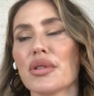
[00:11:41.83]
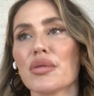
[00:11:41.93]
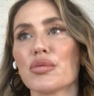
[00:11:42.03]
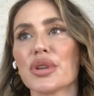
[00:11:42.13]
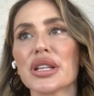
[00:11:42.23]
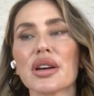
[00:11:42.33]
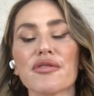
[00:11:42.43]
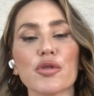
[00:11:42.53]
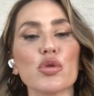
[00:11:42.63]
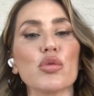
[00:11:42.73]
really a
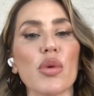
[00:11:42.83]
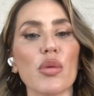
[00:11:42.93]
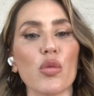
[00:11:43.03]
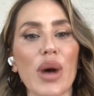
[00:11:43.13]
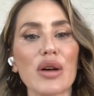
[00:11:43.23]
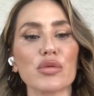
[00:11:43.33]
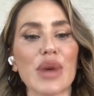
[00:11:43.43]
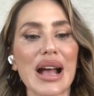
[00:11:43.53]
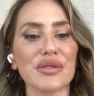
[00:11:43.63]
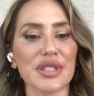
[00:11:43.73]
full,
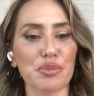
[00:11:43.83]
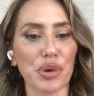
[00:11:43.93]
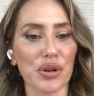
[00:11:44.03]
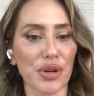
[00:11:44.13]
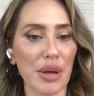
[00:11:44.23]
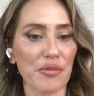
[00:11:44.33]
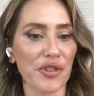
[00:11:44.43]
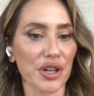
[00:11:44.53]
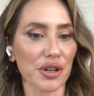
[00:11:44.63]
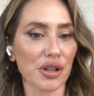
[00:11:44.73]
well-rounded program
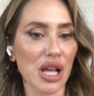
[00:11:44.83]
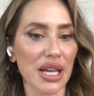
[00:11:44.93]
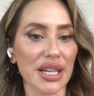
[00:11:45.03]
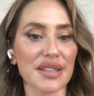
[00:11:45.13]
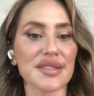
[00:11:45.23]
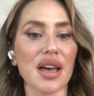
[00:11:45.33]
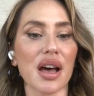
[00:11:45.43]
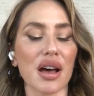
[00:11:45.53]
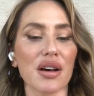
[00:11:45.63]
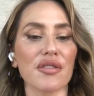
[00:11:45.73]
for your clients
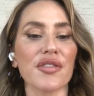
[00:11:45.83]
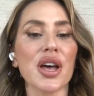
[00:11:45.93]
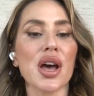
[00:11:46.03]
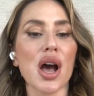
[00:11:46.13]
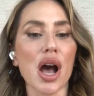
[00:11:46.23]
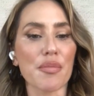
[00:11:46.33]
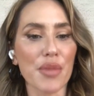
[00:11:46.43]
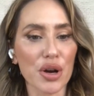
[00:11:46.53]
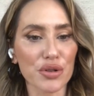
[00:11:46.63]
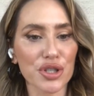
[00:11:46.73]
of
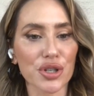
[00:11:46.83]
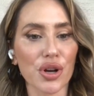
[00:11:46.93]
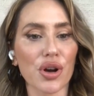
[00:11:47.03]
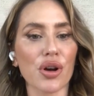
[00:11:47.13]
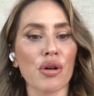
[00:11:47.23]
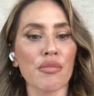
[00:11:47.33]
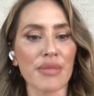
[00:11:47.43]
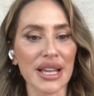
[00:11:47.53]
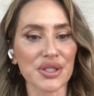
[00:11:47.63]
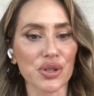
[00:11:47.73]
emotional,
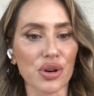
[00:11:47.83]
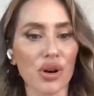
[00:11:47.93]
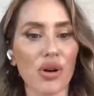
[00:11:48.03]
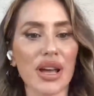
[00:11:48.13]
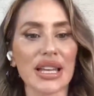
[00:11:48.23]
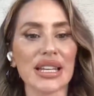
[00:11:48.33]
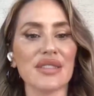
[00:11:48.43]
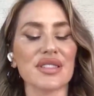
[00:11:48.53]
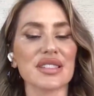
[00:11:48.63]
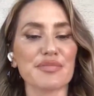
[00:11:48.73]
mental, and
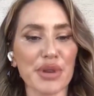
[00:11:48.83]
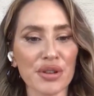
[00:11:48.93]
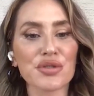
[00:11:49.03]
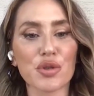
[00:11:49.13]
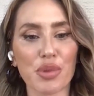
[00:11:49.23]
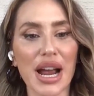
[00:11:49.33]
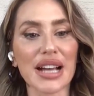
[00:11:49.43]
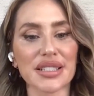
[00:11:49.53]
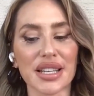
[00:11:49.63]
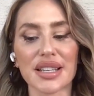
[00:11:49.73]
even spiritual
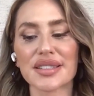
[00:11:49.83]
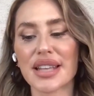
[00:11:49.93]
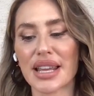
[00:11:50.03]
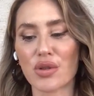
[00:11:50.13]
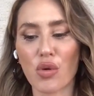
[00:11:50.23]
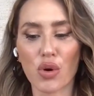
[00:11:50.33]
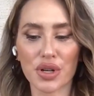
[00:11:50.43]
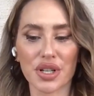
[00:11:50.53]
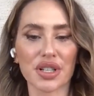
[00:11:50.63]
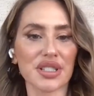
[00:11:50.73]
practice in
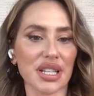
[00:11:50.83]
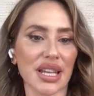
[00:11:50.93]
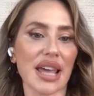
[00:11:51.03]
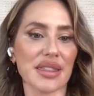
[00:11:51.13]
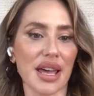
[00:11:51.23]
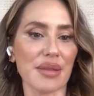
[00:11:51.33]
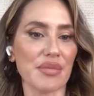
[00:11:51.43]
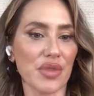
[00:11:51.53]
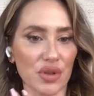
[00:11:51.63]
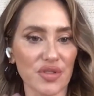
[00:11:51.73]
order to get
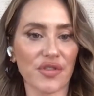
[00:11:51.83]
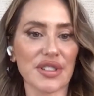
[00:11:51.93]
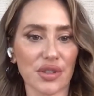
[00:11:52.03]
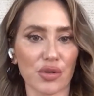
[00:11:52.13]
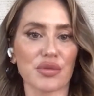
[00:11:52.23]
them those physical